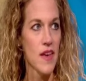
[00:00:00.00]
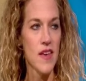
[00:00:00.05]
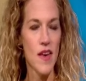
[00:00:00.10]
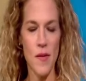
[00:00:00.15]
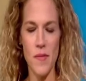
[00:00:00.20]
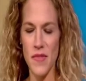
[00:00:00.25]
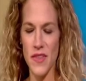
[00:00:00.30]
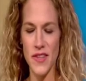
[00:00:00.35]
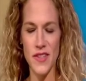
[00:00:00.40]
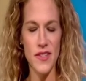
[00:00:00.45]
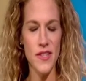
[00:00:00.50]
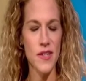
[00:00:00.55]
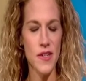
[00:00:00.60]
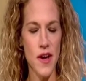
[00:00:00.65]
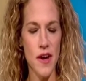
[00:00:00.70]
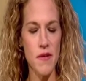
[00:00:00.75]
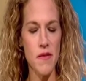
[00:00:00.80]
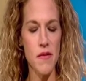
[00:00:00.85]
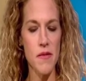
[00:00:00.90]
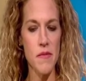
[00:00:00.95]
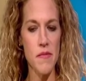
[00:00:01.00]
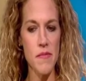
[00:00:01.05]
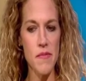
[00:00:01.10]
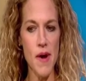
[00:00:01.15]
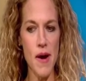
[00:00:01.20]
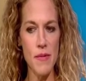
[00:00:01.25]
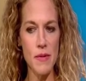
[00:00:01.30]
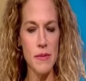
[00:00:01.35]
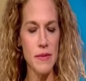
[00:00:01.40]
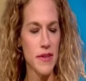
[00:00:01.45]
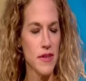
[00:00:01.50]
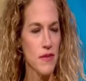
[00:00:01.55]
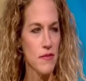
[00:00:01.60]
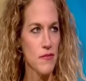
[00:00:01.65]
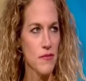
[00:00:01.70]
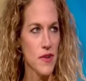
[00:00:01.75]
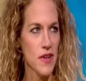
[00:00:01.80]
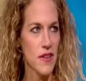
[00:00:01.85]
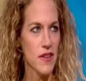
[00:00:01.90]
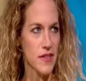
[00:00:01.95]
Yep, that's probably
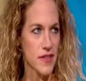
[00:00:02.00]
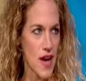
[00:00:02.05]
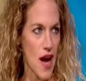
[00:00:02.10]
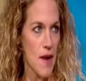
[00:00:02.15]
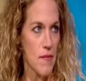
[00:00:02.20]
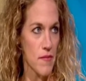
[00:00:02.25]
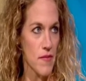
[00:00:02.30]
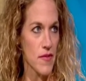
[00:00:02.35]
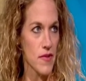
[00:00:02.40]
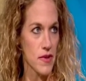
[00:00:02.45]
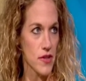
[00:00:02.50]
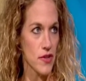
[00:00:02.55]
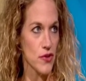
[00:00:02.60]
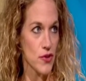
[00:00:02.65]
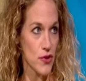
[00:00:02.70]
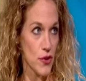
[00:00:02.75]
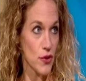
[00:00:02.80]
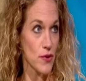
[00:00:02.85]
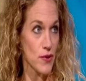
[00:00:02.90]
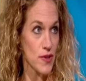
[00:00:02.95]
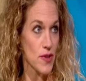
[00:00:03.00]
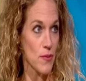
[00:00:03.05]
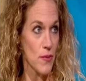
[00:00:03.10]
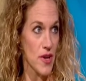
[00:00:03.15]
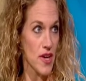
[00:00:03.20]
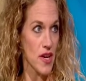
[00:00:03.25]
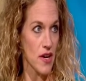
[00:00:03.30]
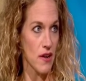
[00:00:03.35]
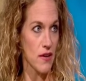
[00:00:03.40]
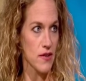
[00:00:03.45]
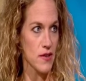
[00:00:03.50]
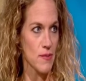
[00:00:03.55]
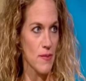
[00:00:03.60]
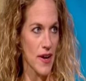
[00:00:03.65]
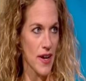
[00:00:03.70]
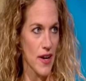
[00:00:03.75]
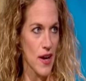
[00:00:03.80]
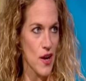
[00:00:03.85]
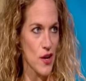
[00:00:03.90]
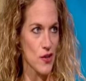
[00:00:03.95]
one of the top concerns that we hear is
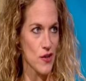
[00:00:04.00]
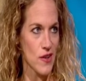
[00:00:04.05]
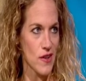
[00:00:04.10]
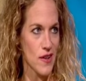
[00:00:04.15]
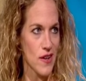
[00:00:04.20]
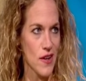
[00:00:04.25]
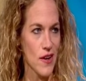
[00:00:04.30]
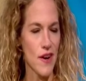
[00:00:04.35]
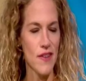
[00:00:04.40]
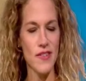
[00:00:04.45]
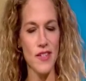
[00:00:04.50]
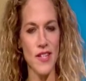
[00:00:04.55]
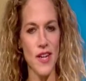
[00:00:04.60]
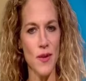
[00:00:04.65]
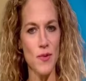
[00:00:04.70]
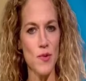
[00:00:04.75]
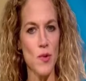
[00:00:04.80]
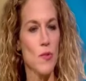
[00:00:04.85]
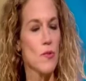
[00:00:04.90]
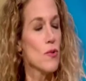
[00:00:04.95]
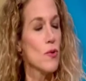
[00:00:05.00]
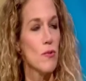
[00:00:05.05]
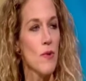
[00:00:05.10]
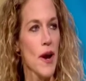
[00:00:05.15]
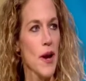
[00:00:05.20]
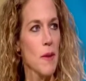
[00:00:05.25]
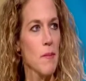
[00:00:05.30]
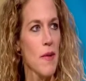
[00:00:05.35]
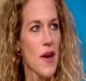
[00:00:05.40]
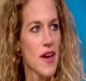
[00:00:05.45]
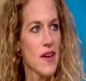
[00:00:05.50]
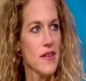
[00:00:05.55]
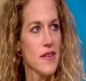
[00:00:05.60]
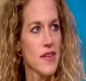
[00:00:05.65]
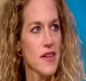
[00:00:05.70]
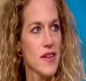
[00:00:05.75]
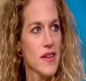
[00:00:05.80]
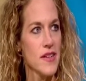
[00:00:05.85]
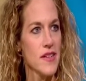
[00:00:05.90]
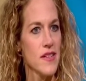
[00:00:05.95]
medication. And oftentimes what we'll
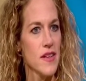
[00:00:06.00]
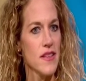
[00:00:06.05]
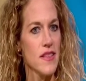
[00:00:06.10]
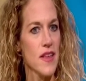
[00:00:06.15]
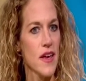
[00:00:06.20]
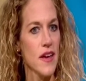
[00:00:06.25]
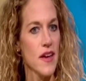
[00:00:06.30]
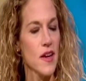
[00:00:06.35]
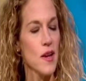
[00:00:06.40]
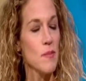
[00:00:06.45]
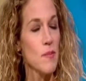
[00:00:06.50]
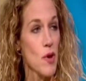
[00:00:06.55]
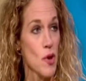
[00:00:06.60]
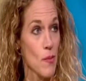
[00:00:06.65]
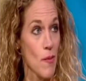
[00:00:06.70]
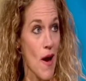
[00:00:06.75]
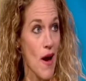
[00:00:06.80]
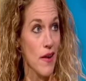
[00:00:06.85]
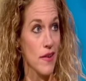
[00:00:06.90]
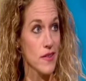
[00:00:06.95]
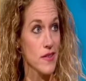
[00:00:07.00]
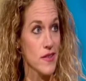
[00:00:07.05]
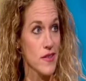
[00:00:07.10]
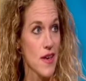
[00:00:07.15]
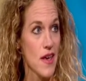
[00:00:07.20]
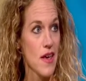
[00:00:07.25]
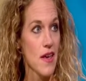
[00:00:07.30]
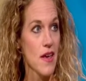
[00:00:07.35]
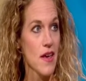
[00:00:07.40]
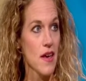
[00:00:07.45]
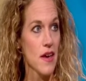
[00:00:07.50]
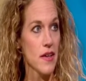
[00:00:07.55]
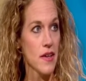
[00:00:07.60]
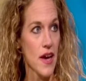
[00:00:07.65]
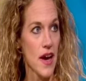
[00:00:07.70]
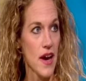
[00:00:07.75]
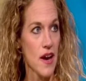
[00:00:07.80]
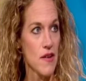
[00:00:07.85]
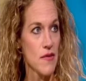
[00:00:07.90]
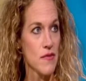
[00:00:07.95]
recommend is that they get a pill box and
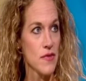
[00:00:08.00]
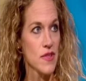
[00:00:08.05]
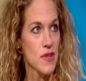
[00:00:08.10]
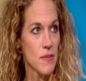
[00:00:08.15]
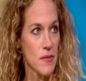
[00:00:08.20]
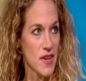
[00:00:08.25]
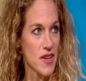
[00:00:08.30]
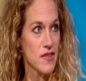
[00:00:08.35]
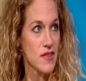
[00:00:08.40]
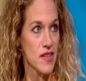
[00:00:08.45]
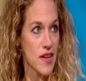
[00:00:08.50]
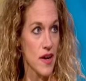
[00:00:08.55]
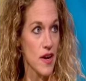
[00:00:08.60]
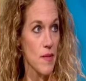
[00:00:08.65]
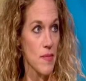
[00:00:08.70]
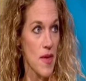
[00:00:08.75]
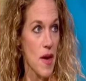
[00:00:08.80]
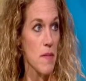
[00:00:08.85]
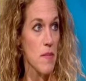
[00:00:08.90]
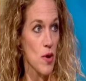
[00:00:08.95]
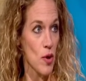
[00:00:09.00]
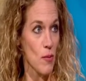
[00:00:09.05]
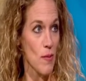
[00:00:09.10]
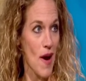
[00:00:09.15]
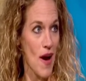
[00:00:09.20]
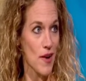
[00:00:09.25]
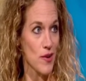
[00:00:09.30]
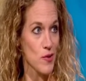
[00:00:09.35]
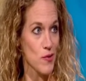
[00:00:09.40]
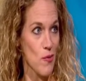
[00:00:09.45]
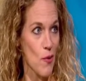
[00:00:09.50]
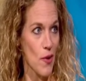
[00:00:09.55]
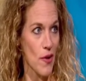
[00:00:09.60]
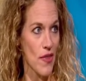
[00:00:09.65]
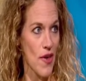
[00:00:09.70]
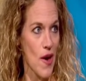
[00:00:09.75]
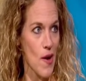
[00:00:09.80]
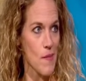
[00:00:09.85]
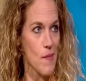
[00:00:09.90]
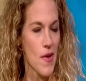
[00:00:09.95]
have somebody set up that pill box for
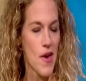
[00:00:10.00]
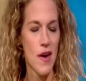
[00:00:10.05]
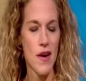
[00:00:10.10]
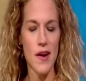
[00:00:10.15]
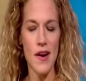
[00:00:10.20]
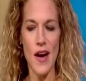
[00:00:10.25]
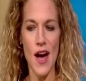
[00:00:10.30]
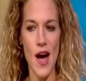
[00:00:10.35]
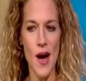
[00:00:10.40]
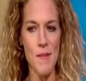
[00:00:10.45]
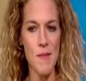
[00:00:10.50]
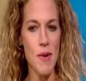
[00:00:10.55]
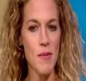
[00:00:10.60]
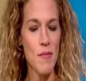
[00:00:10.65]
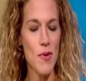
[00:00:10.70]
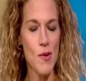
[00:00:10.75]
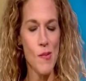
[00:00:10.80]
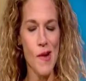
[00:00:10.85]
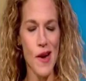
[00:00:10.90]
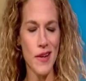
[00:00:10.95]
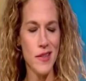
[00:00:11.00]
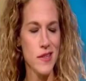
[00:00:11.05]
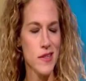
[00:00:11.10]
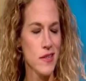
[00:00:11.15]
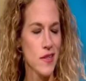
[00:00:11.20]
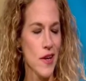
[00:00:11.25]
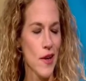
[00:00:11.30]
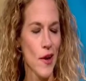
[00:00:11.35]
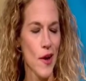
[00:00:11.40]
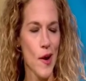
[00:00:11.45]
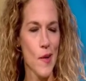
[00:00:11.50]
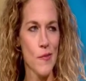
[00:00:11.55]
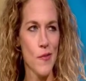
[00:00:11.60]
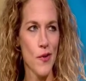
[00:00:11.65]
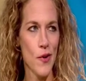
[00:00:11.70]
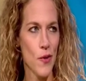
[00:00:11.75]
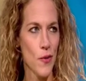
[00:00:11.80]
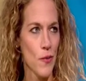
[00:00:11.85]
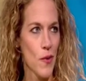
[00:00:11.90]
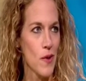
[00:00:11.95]
them. And pill boxes can come
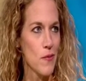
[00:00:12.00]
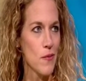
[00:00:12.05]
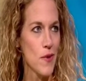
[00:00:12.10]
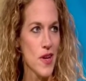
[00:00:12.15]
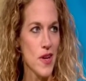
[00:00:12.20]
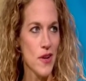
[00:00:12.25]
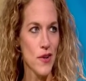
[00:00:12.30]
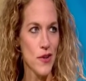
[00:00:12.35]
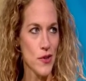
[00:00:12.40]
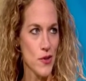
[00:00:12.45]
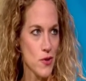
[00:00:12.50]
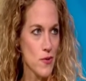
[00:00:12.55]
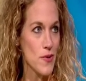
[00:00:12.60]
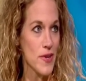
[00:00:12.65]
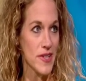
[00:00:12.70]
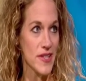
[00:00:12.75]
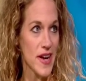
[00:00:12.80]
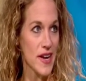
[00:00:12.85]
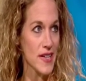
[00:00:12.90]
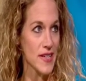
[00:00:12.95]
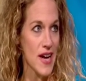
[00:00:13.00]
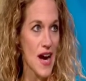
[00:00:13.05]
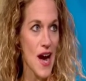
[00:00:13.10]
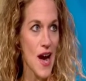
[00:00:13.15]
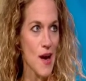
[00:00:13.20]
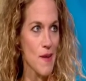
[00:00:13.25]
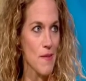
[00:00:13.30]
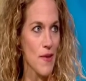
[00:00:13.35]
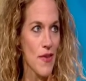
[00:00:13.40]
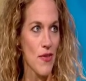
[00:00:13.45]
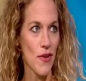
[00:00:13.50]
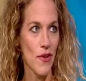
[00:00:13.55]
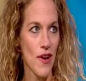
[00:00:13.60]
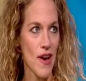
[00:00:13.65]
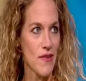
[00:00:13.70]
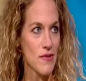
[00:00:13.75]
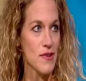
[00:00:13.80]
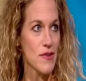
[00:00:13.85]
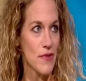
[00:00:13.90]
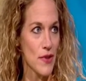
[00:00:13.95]
for 1 week or 2 weeks at a time, and they'll
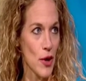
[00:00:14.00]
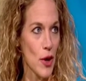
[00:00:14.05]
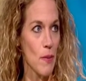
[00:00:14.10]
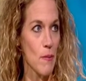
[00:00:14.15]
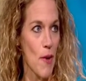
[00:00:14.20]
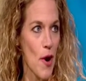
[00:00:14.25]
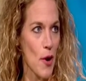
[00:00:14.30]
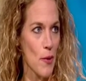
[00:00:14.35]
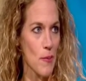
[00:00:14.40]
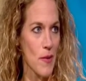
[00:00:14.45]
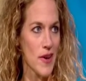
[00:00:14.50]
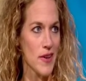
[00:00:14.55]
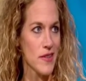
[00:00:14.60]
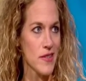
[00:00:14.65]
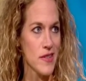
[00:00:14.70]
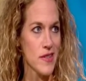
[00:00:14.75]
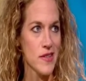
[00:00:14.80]
have different compartments.